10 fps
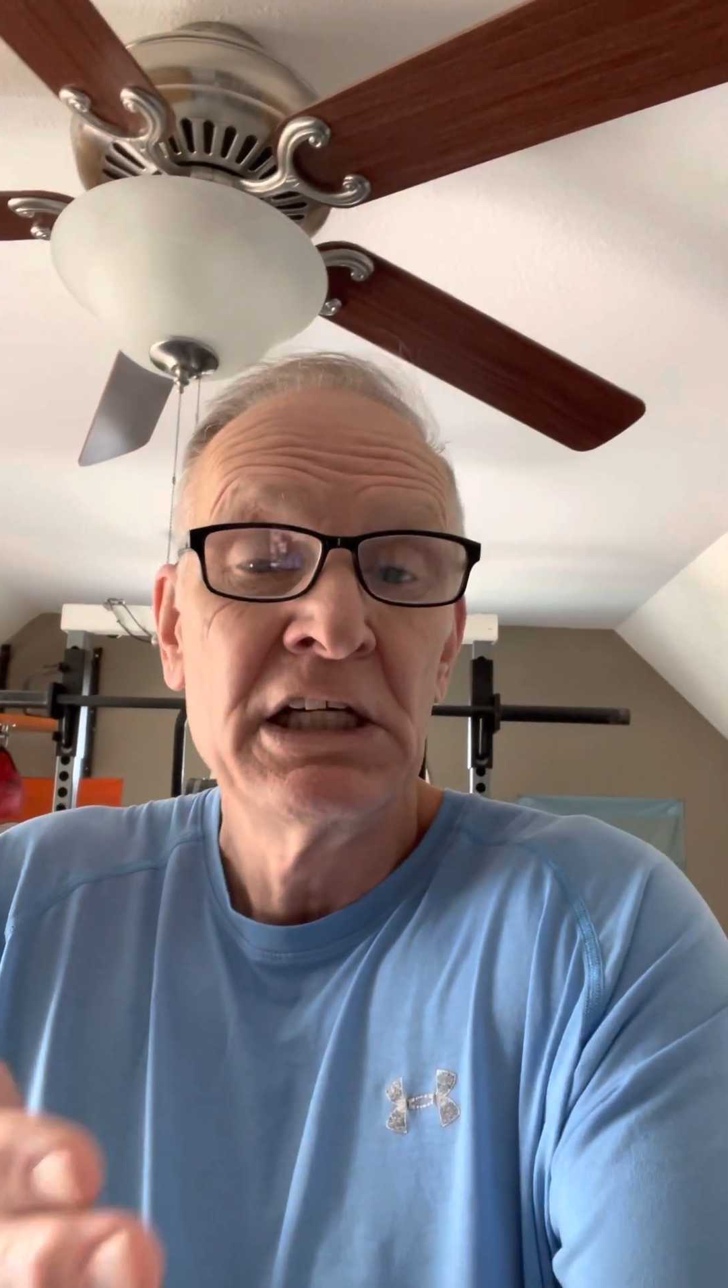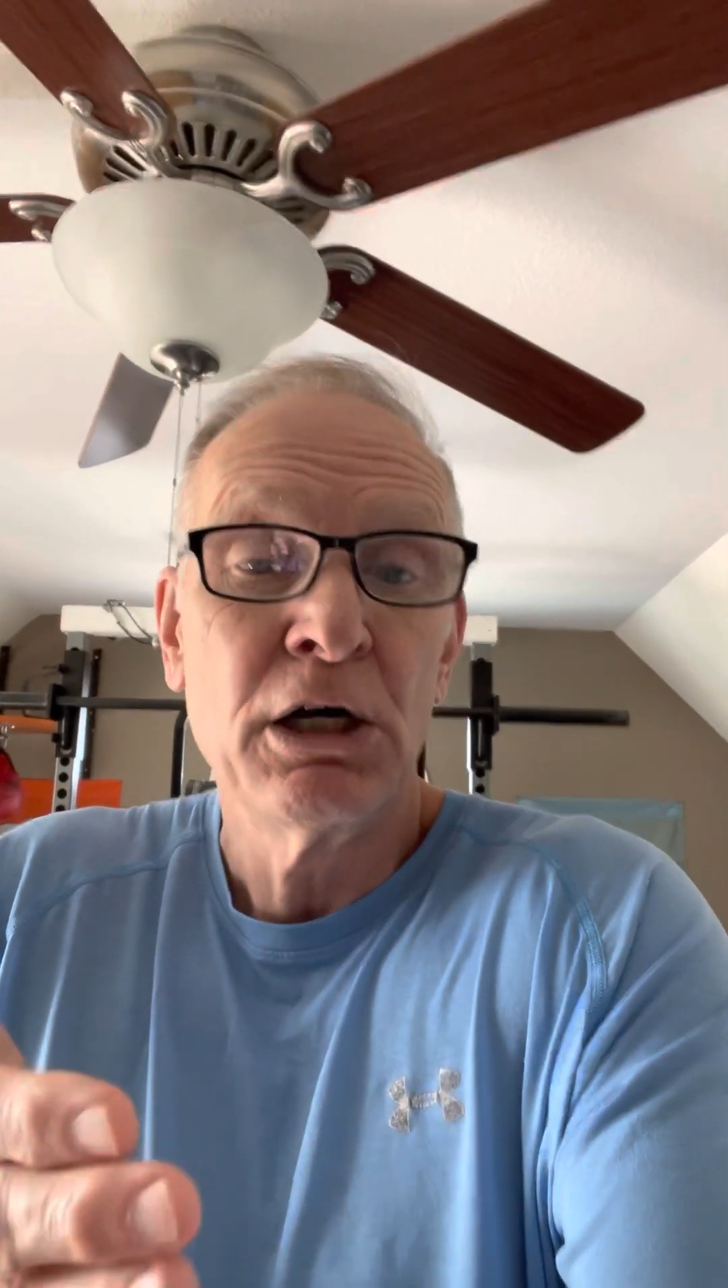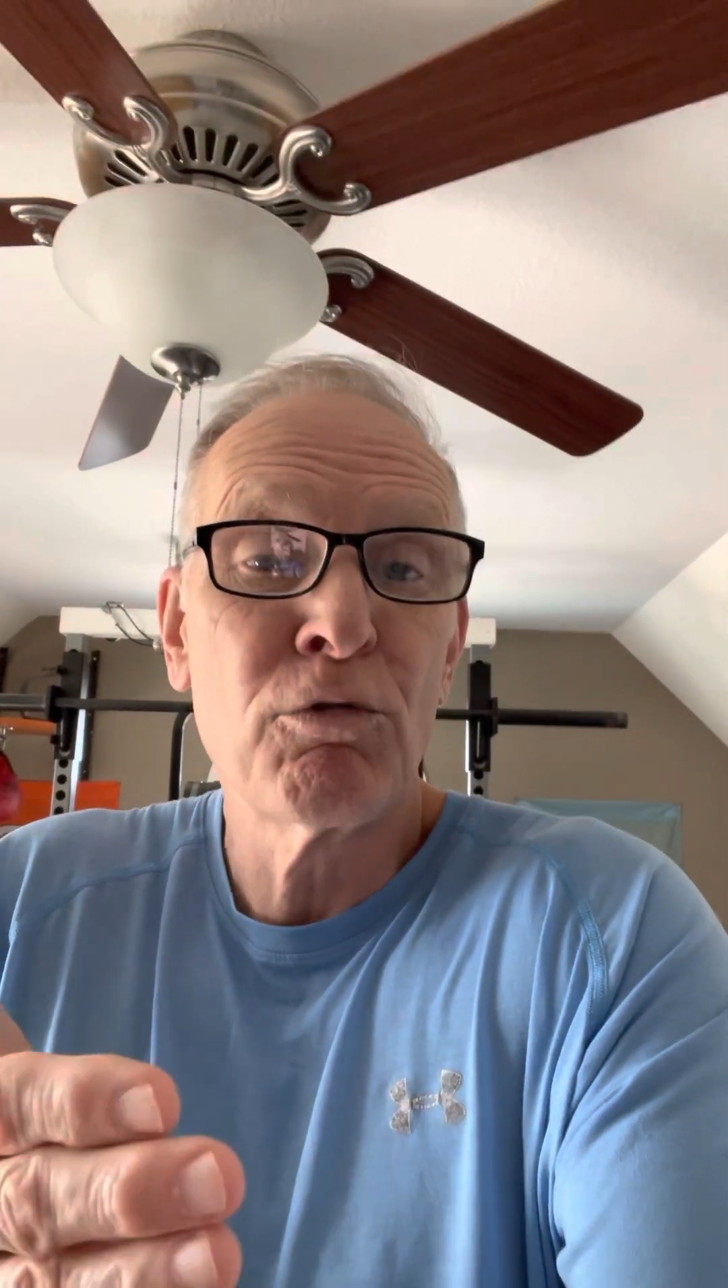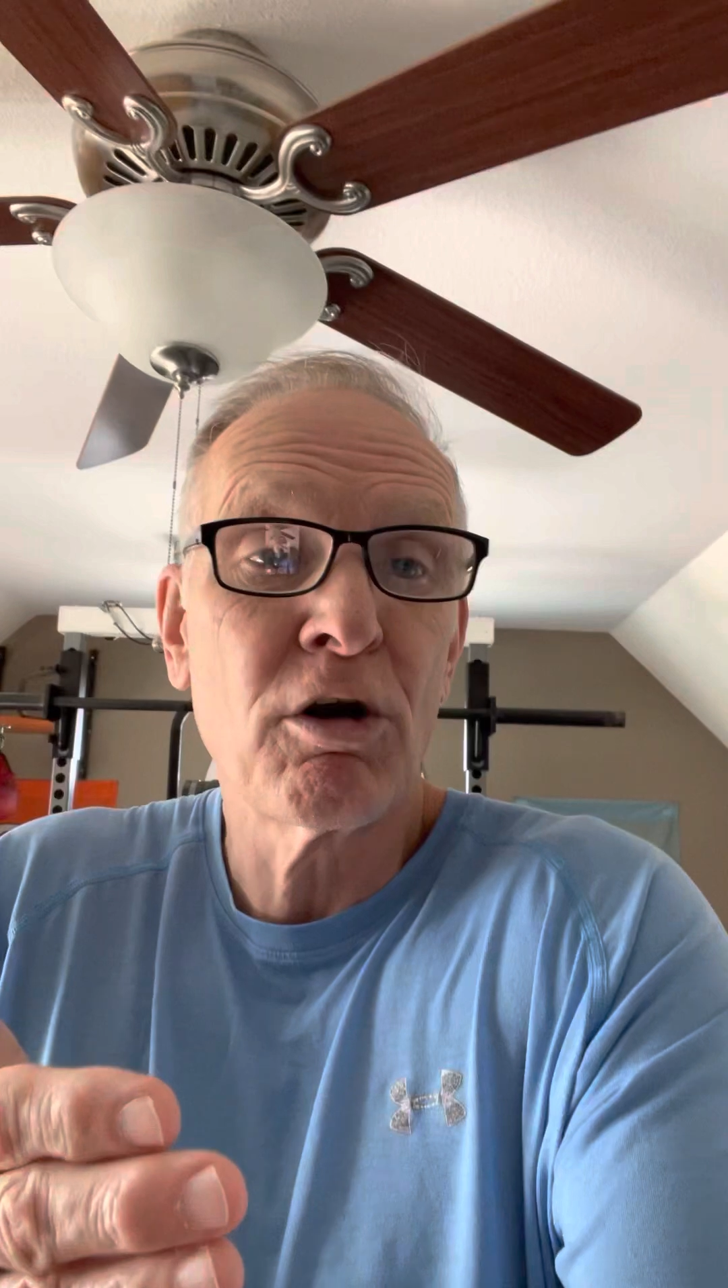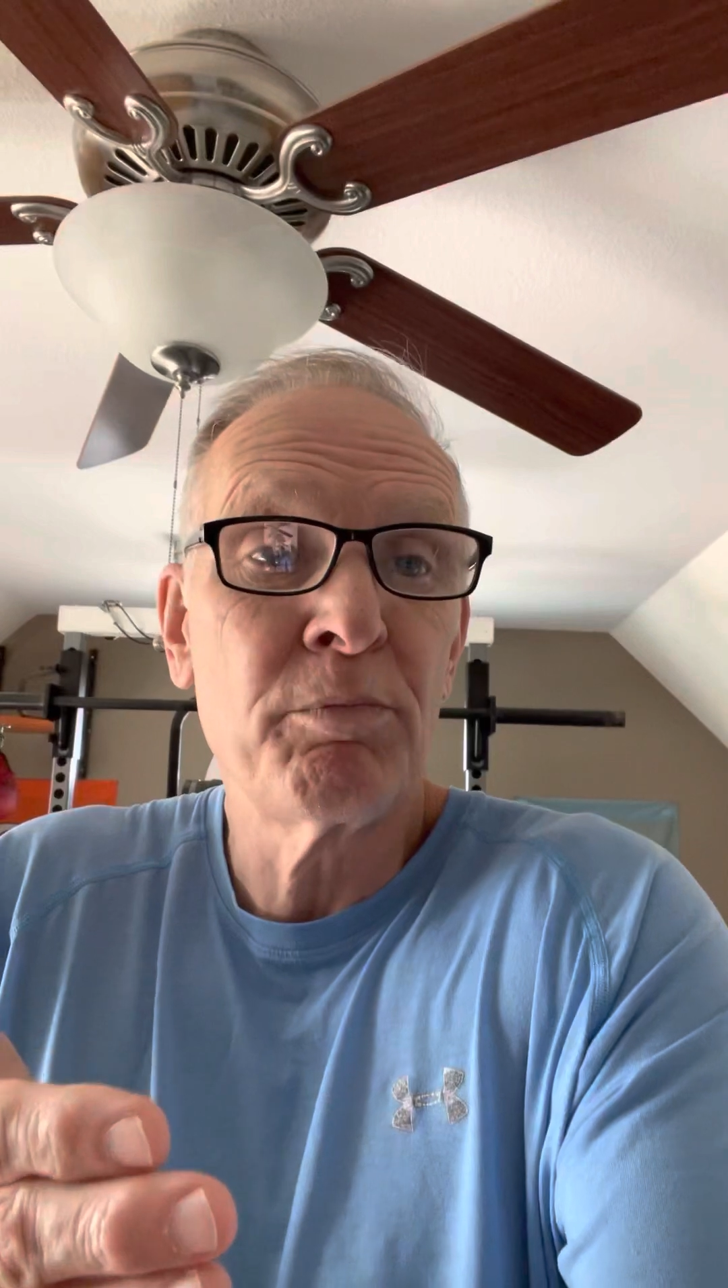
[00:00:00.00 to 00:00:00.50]

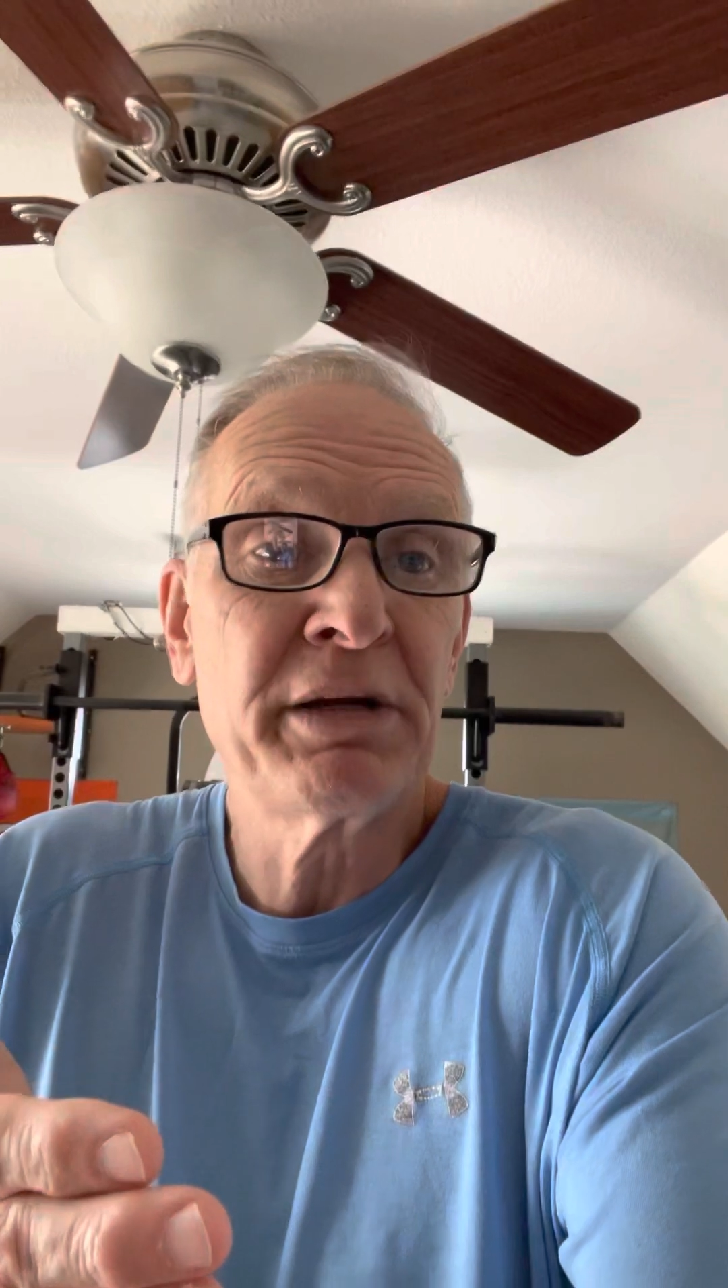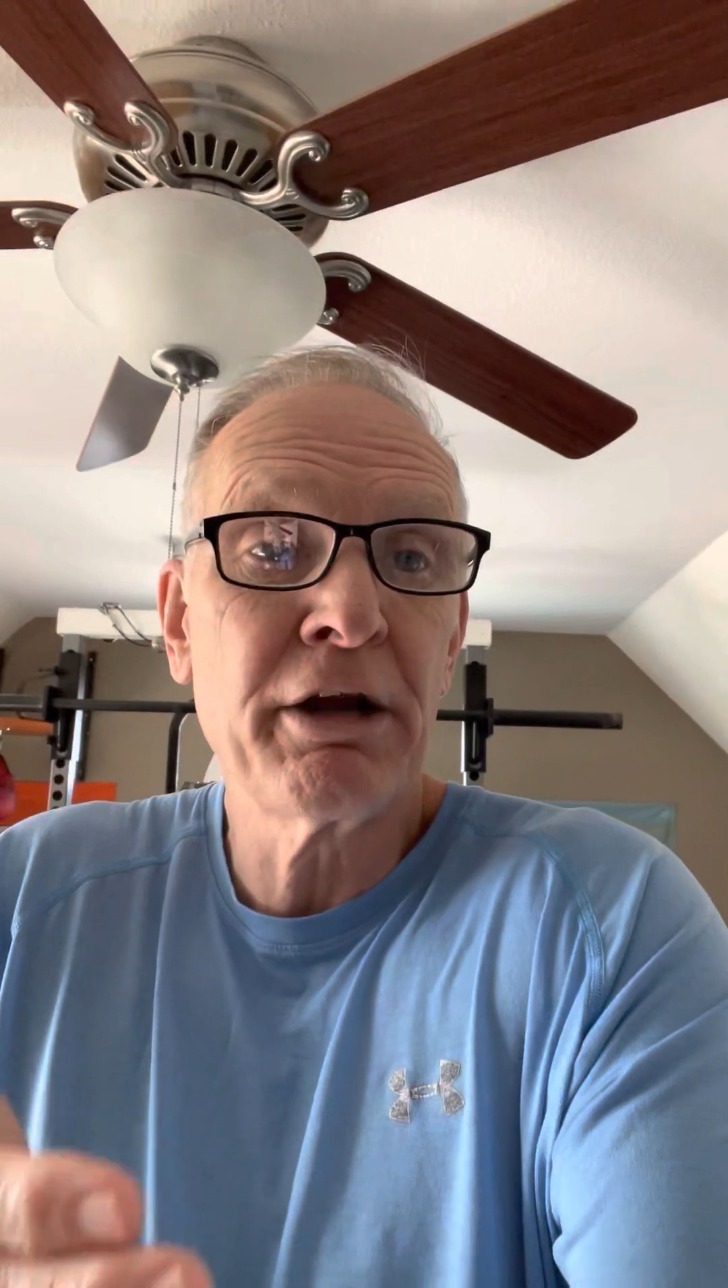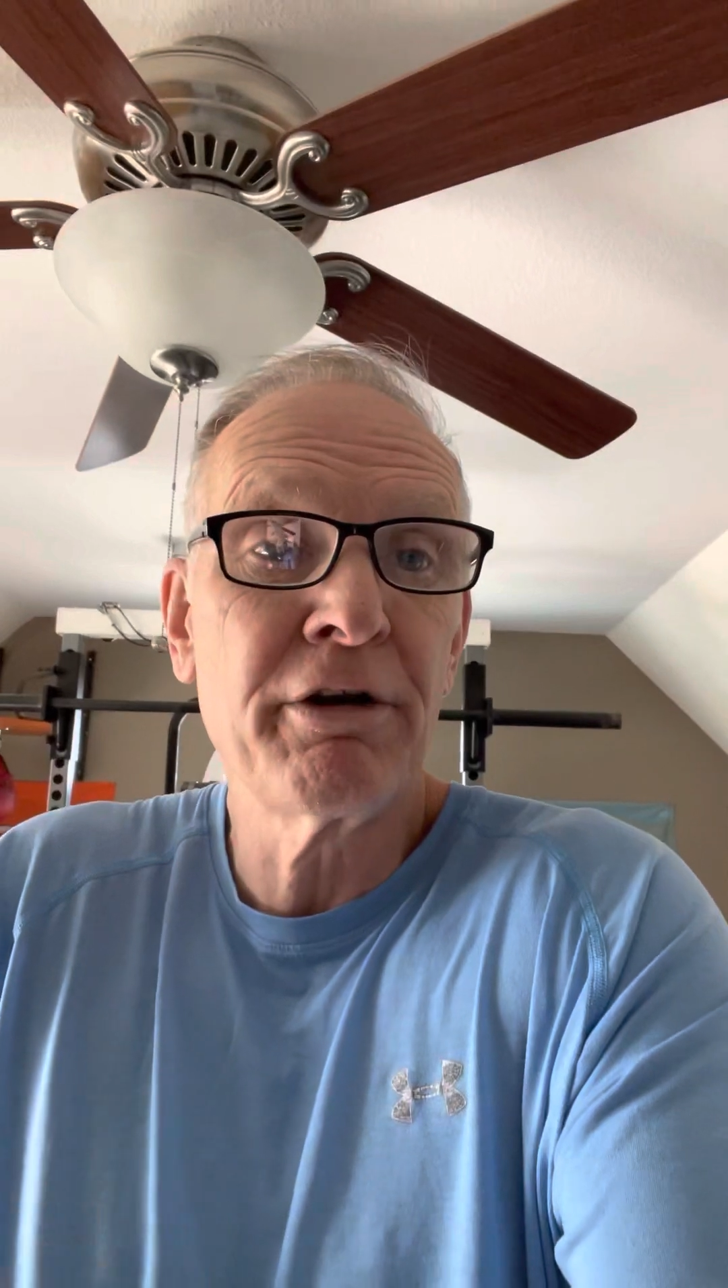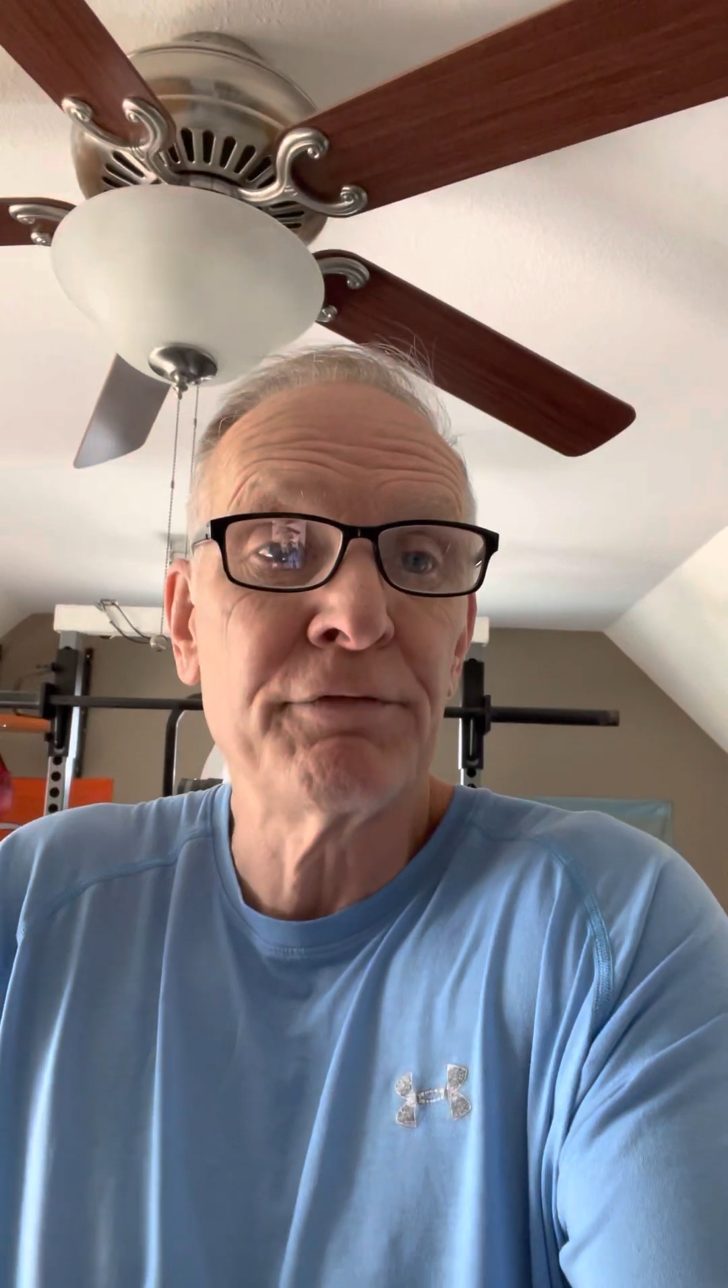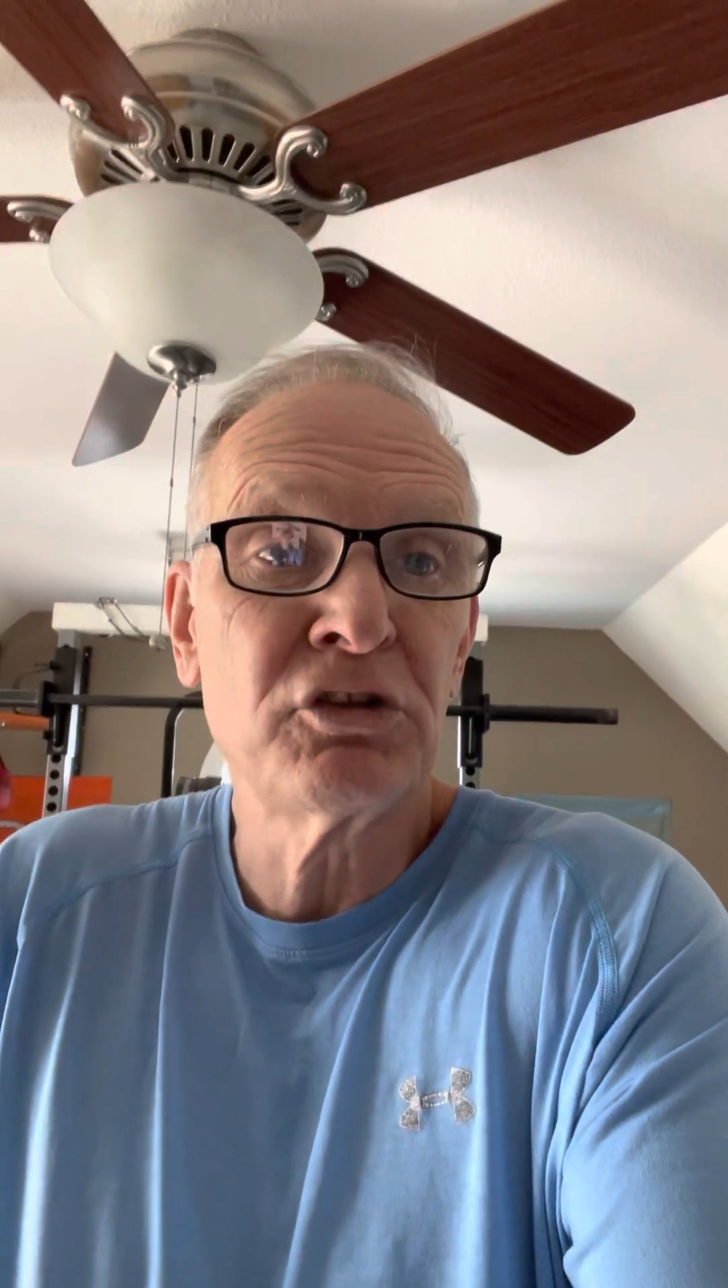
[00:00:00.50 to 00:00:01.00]
over a period